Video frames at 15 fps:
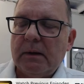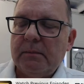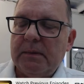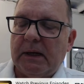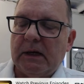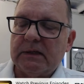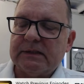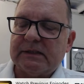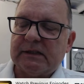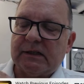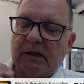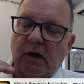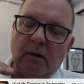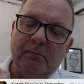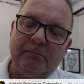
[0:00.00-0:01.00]
because
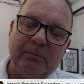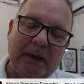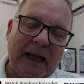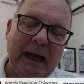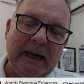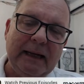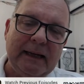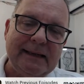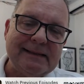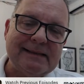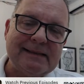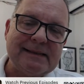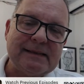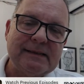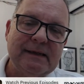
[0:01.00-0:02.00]

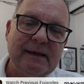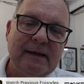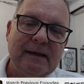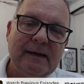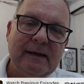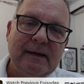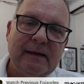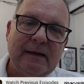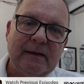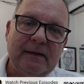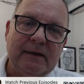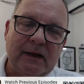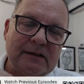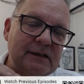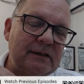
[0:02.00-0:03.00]
compliance
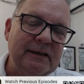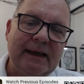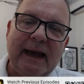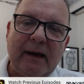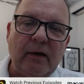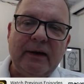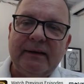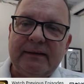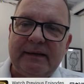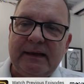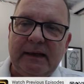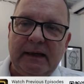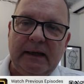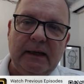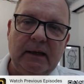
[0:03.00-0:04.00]
doesn't
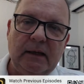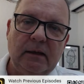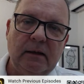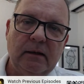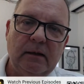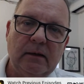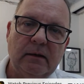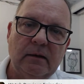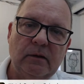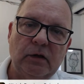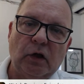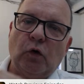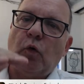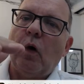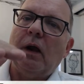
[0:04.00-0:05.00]
guarantee
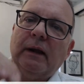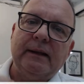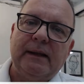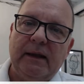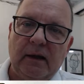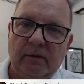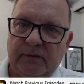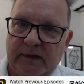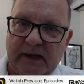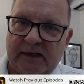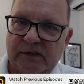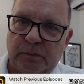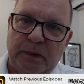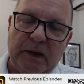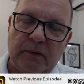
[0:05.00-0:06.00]
the quality of the
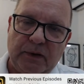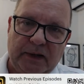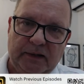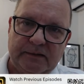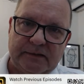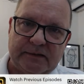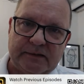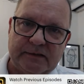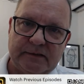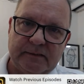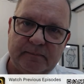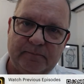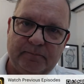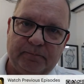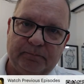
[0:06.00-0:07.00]
experience.
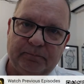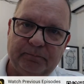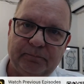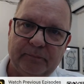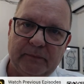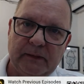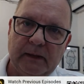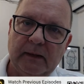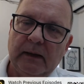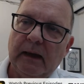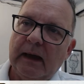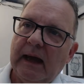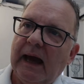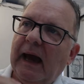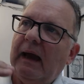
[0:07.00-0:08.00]

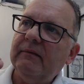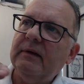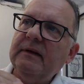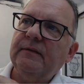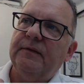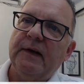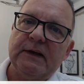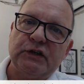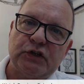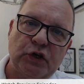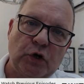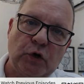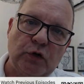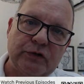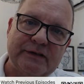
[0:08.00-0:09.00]
Having
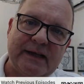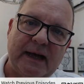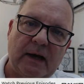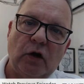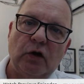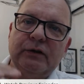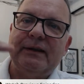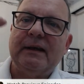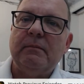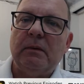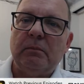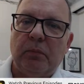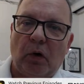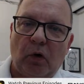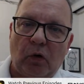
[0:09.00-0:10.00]
fixtures that are
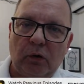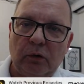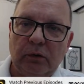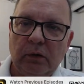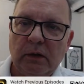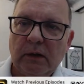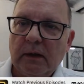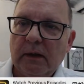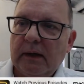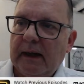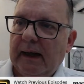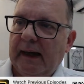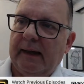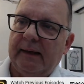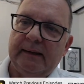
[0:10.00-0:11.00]
dimmable
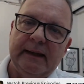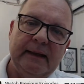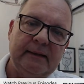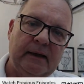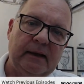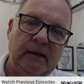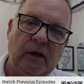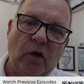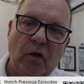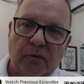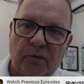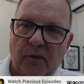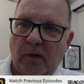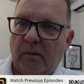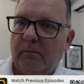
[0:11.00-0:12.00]
and then can go
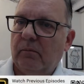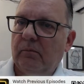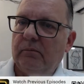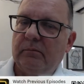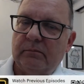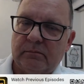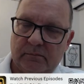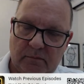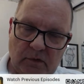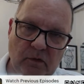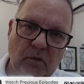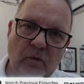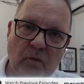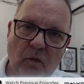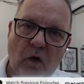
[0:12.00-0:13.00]
from
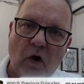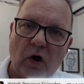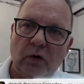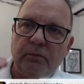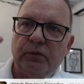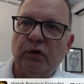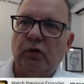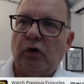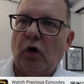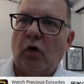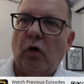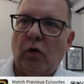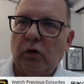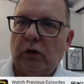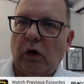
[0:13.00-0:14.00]
warm to
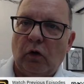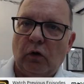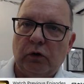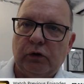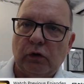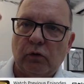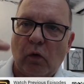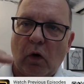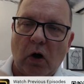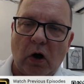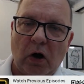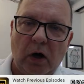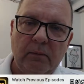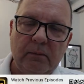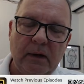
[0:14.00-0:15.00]
cold, cold to
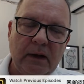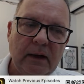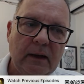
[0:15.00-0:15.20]
warm,